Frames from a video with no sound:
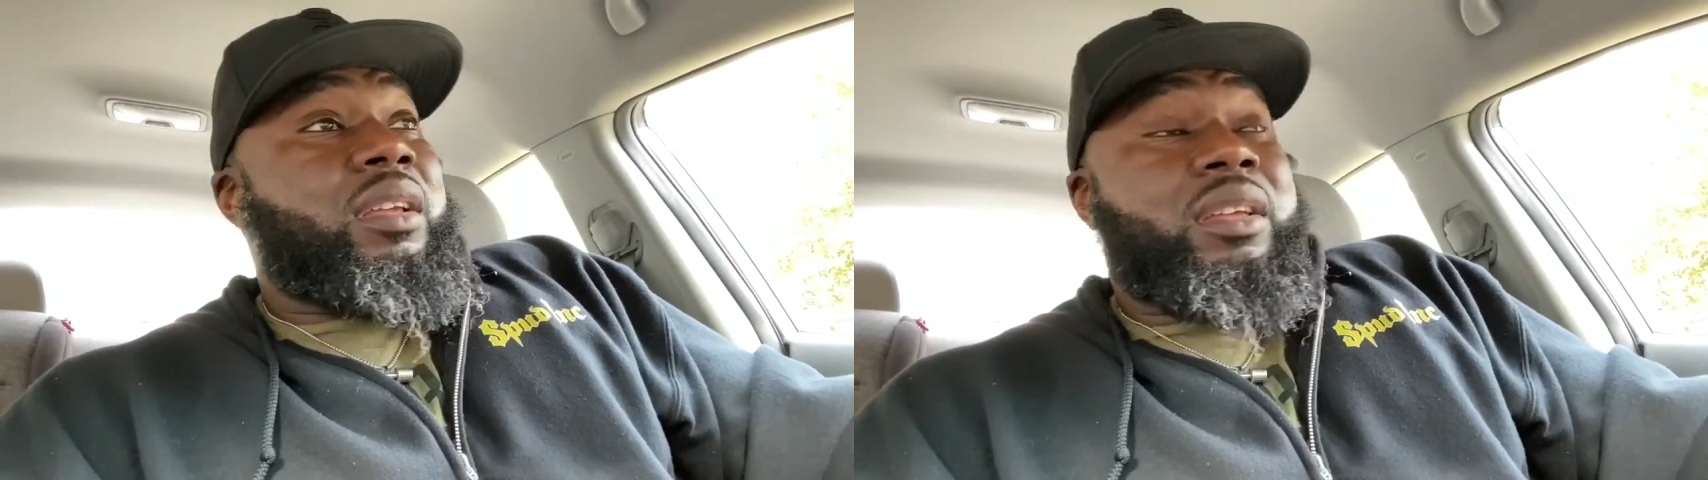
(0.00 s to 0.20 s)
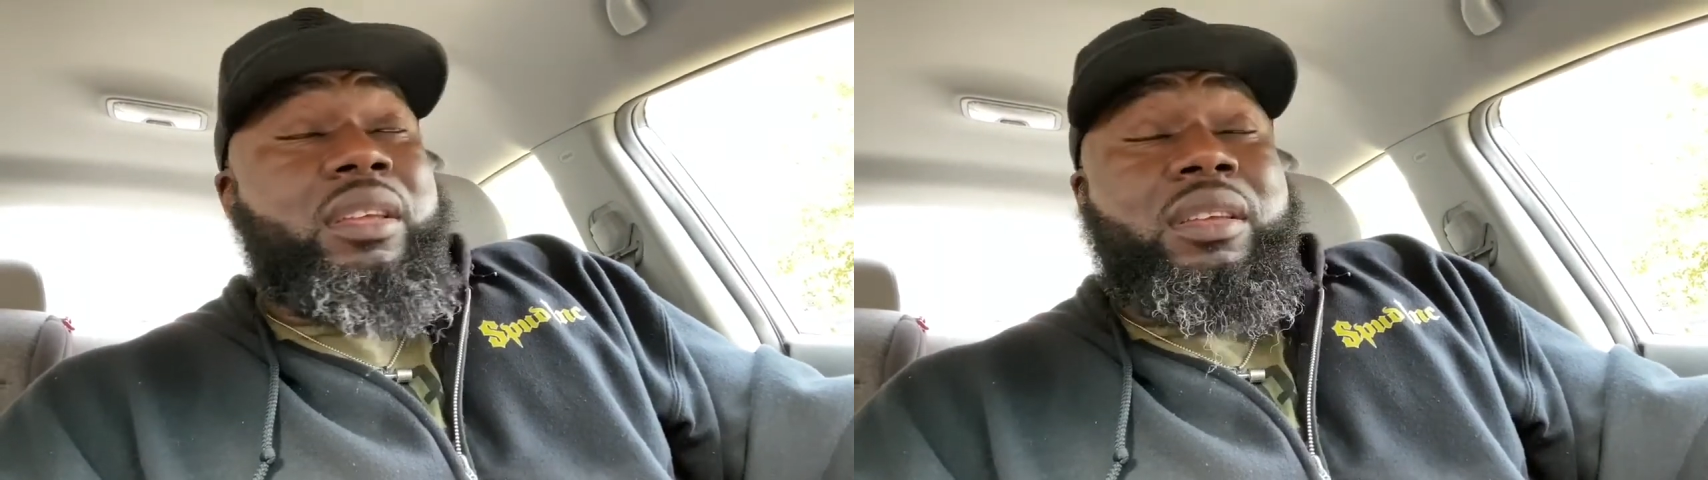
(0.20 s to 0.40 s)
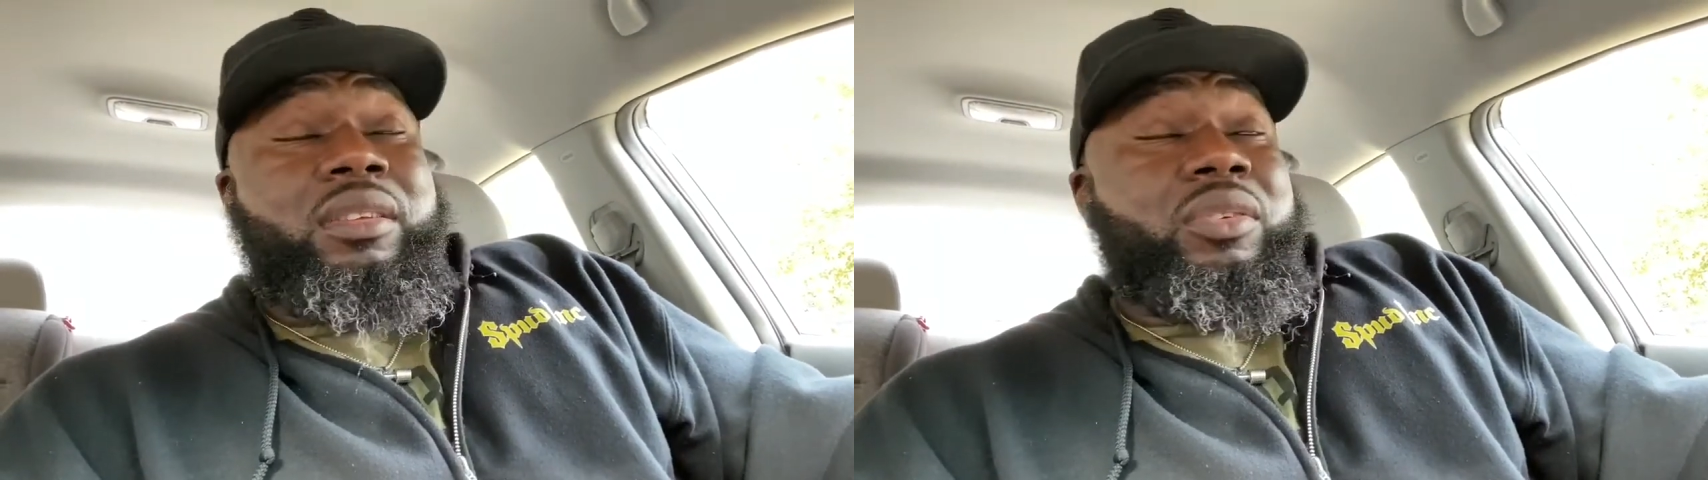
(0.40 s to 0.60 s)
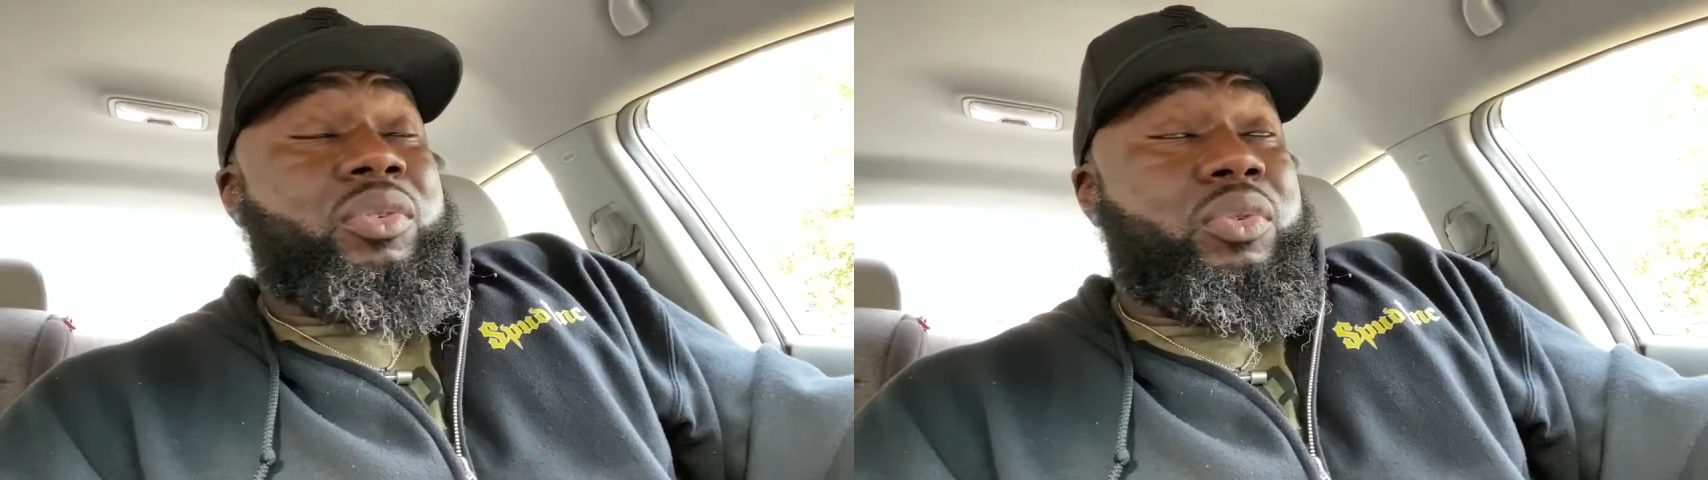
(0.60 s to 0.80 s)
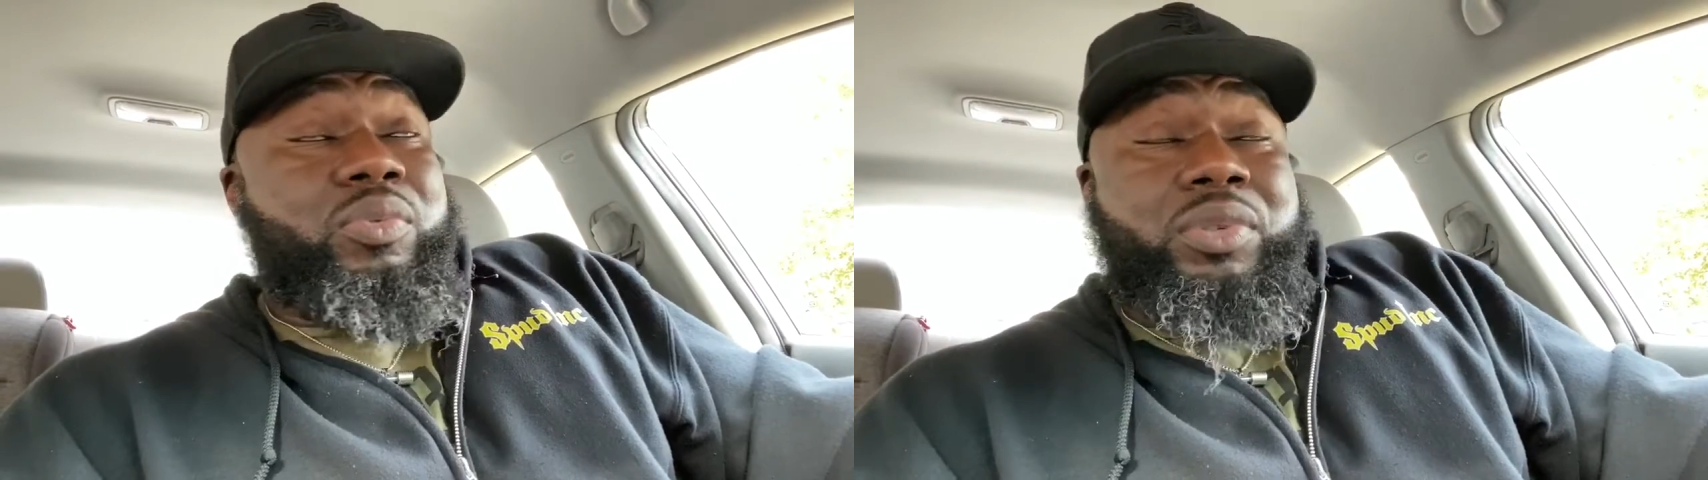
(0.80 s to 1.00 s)

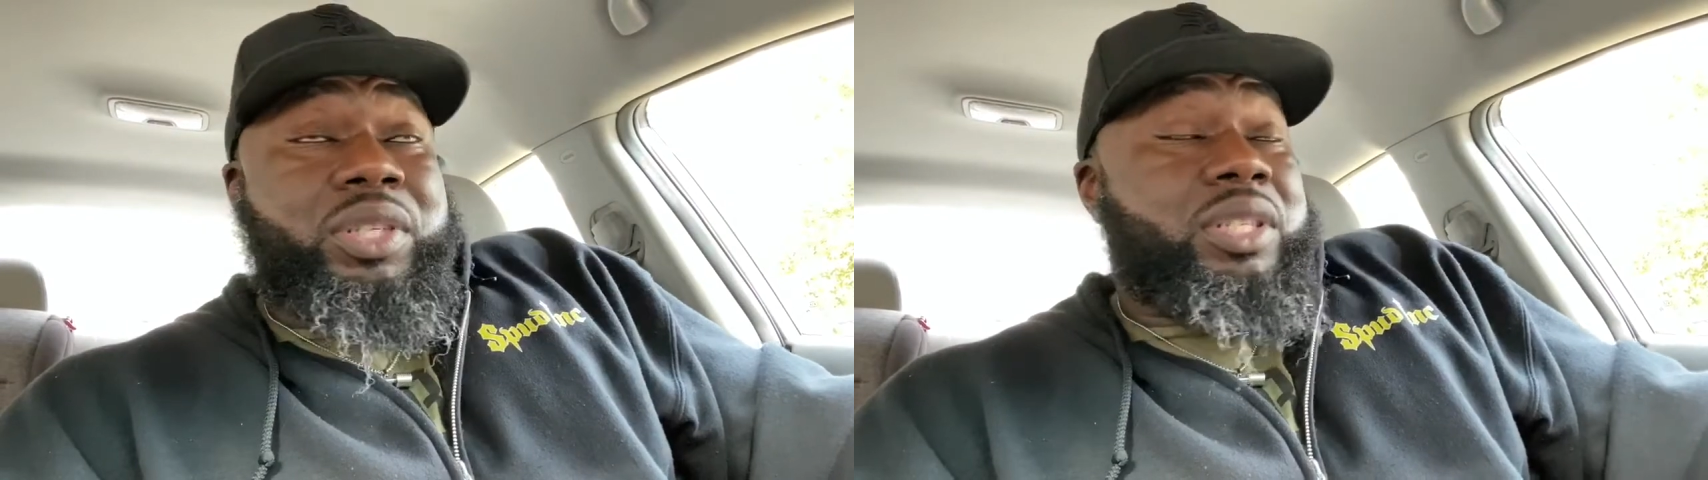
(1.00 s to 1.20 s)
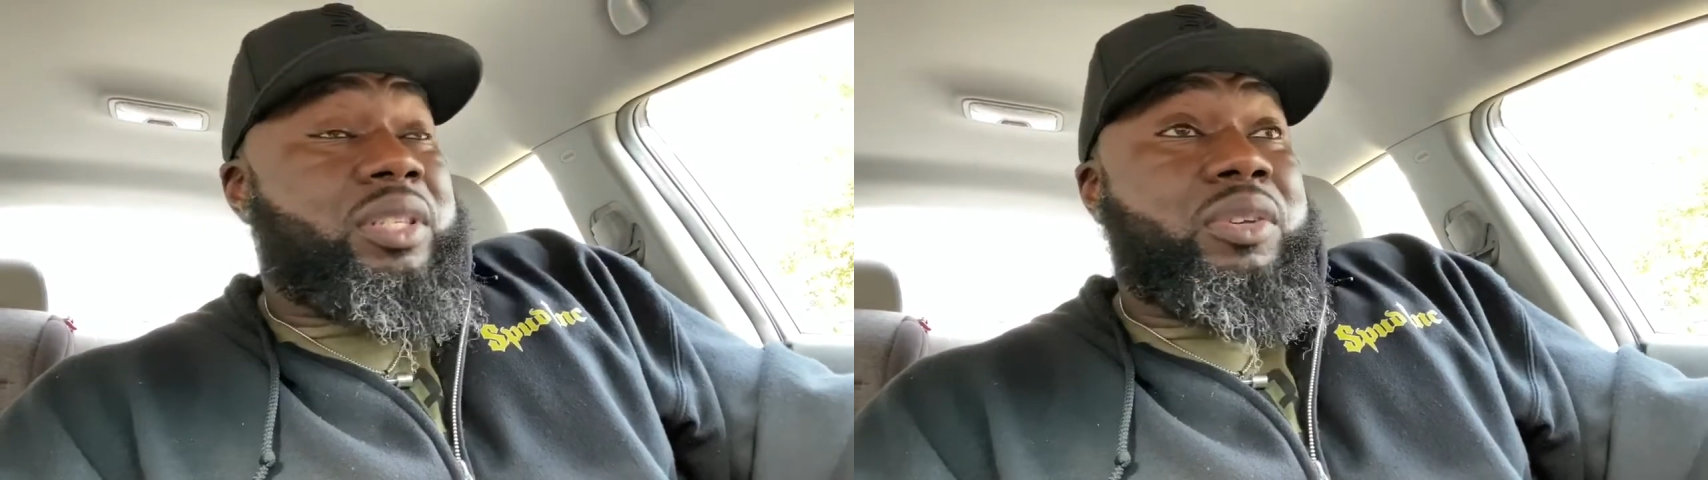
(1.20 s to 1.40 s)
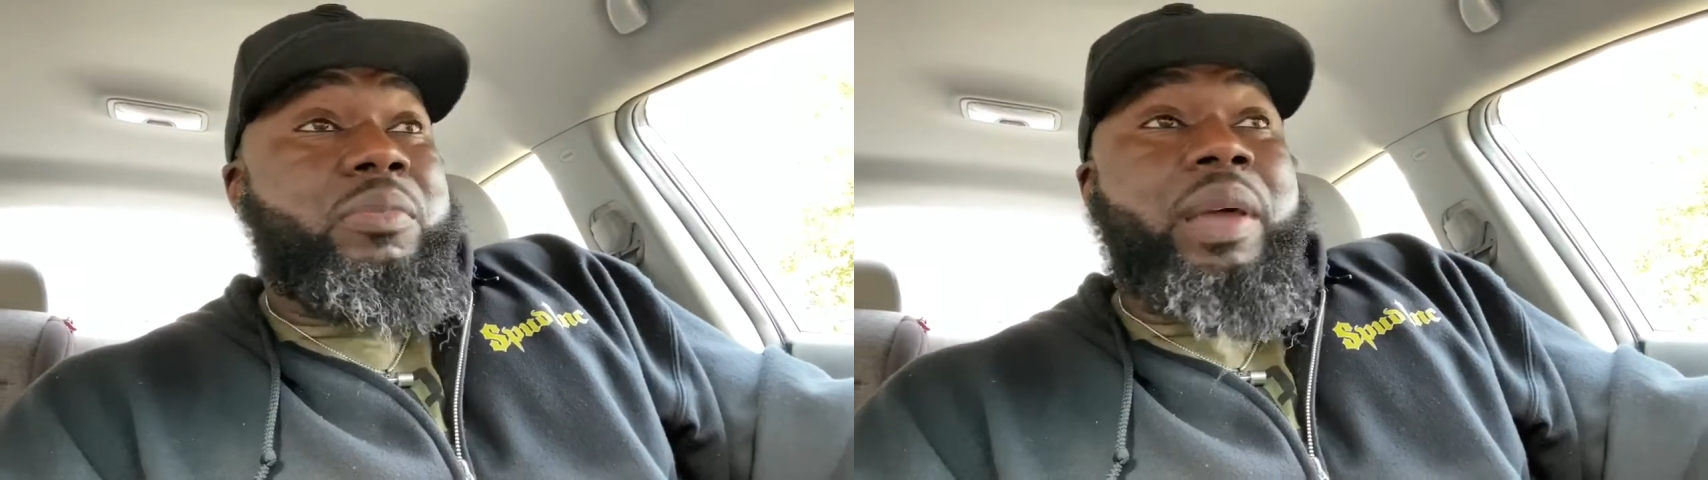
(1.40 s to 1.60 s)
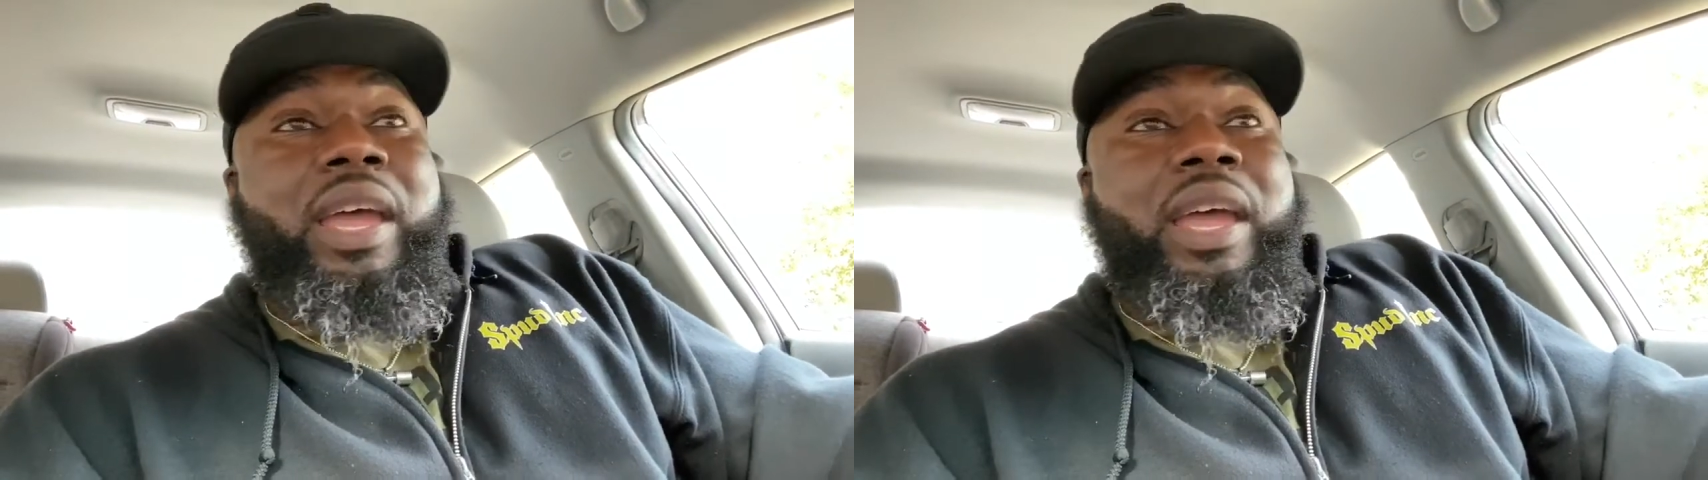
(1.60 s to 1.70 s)
you may